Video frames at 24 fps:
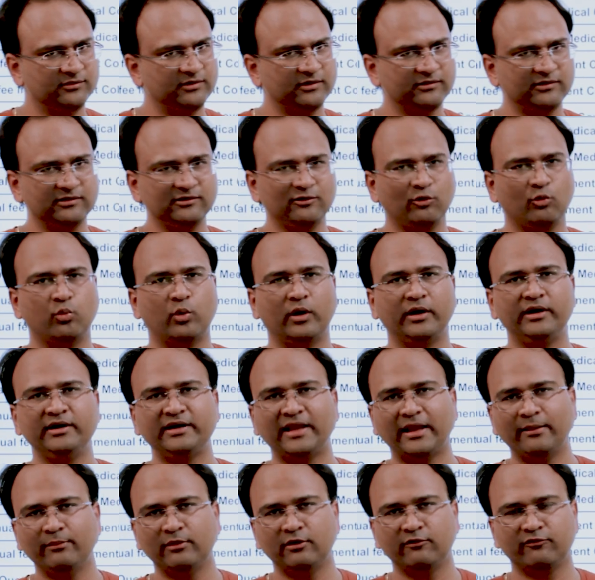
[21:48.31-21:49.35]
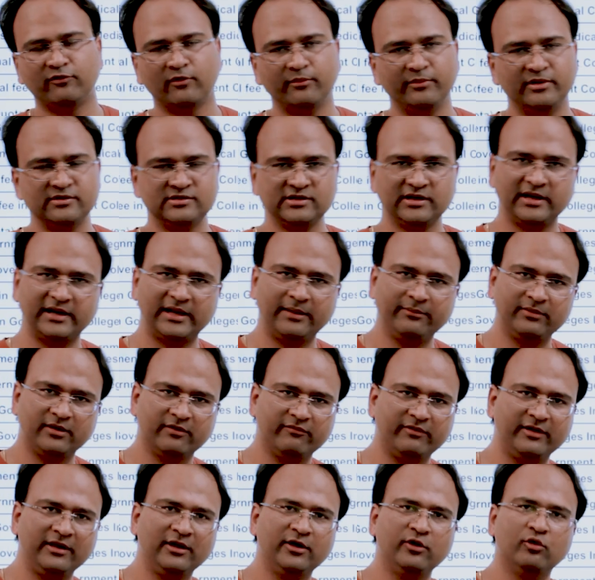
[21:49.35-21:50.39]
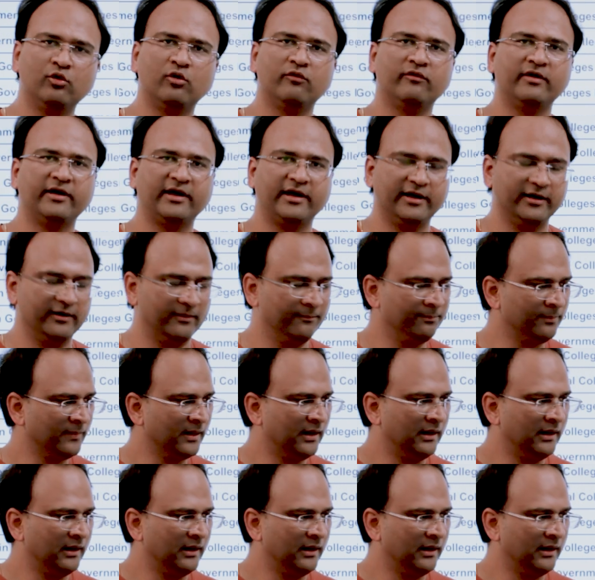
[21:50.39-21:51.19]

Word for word: This is a one time information, and I'm giving you over here.